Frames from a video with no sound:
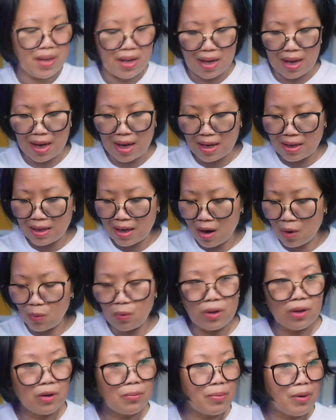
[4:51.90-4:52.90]
And I
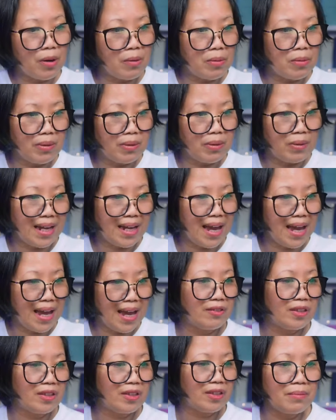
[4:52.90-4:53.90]
will probably
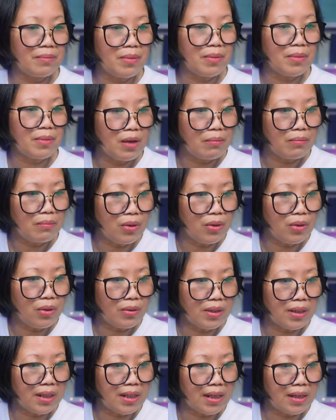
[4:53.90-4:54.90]
have some
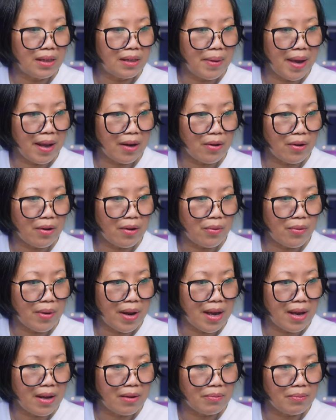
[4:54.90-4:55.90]
music in the
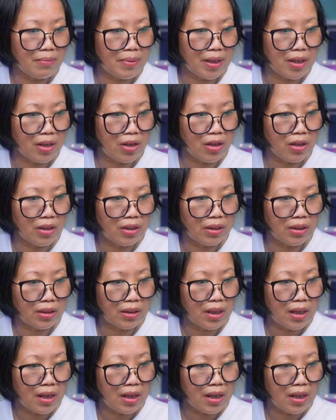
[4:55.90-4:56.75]
background because